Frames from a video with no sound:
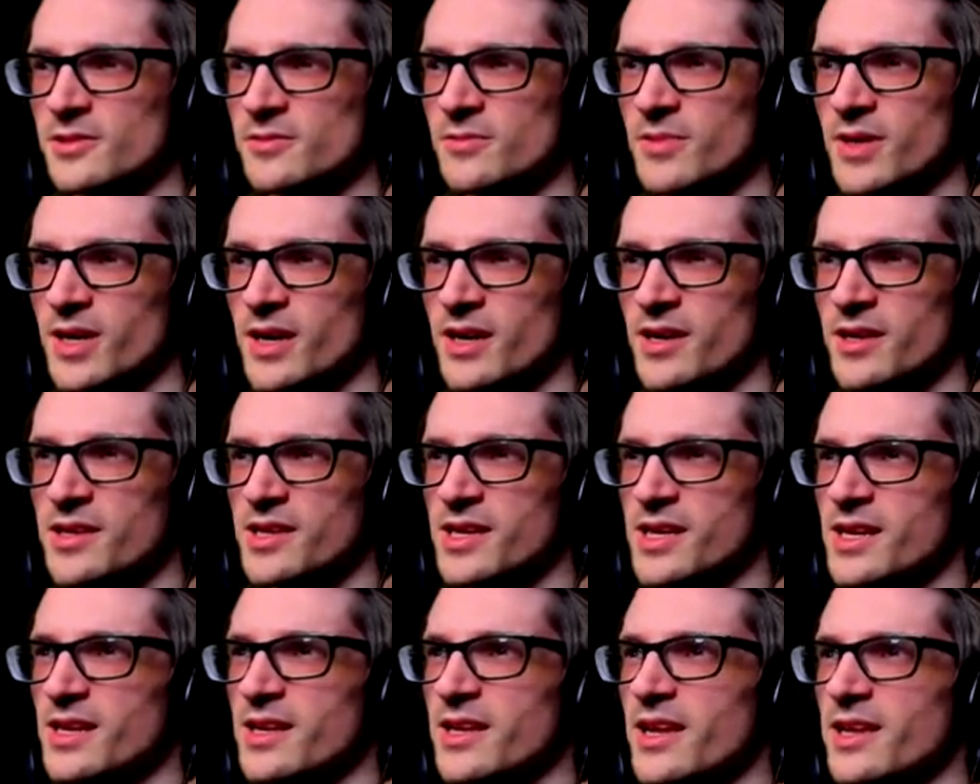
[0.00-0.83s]
We need a
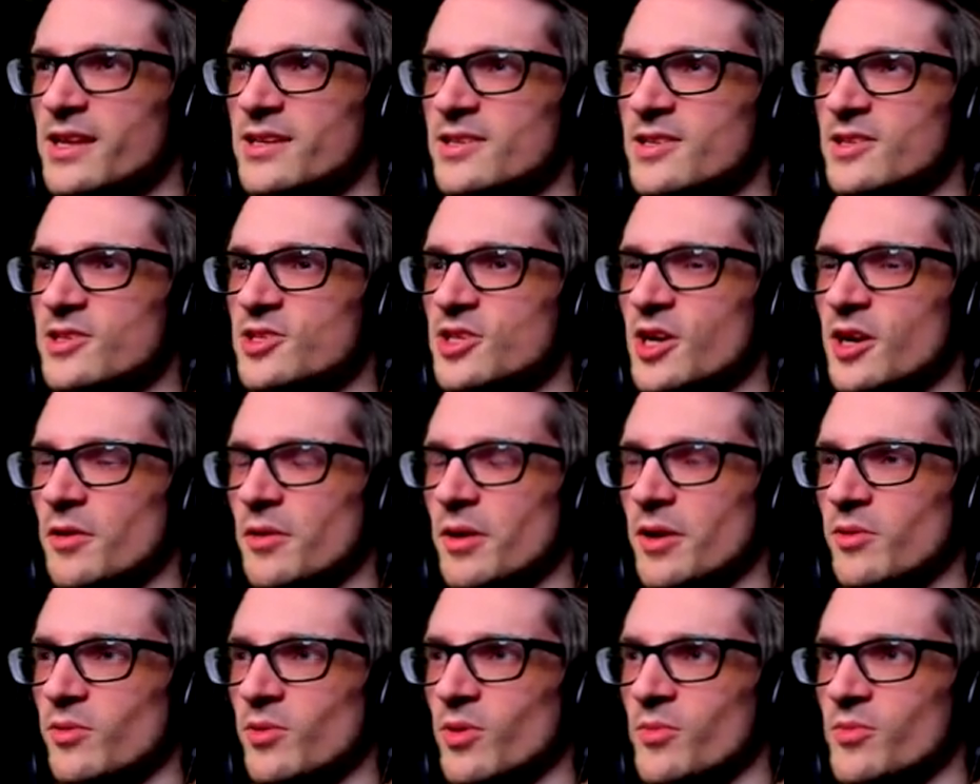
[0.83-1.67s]
key to get into the
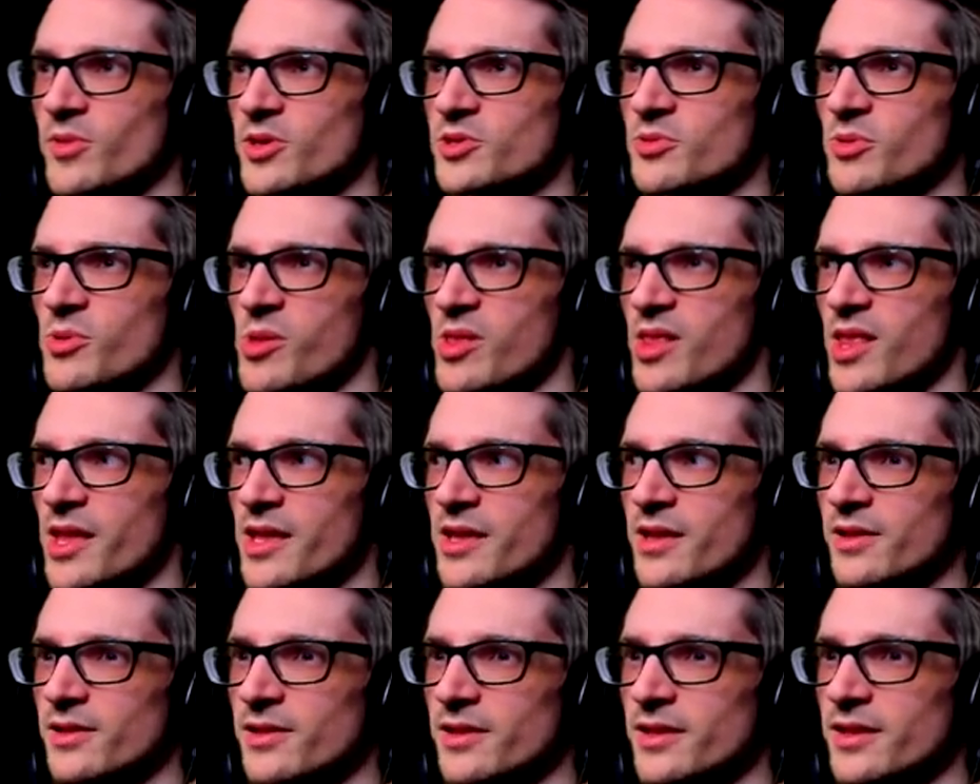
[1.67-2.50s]
generator room, which we
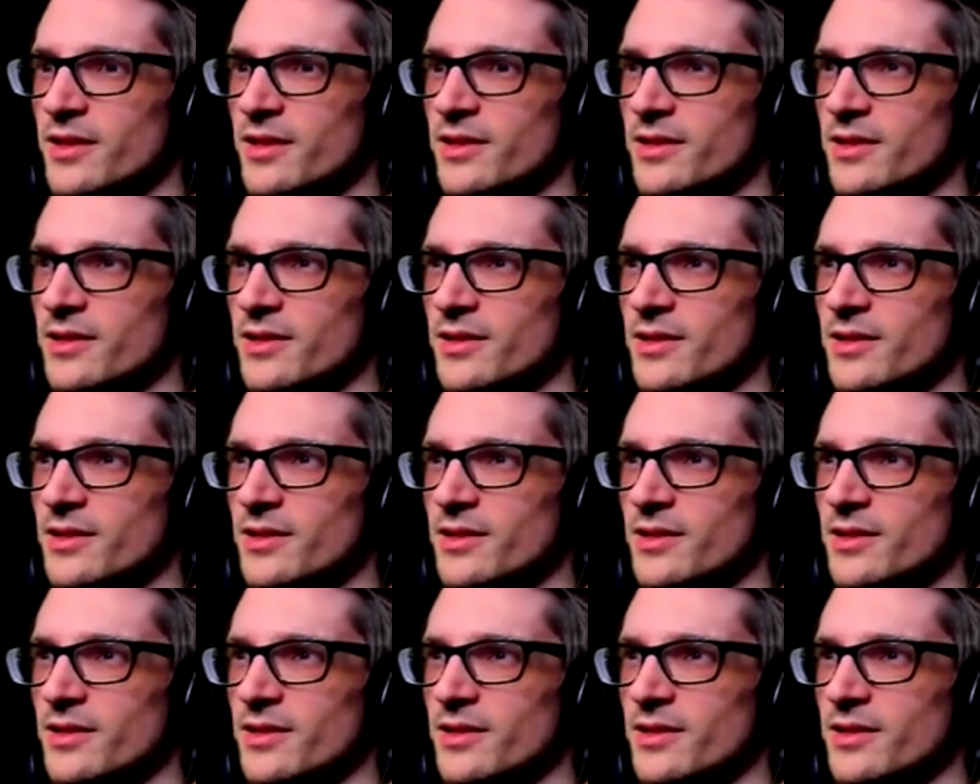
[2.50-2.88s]
likely...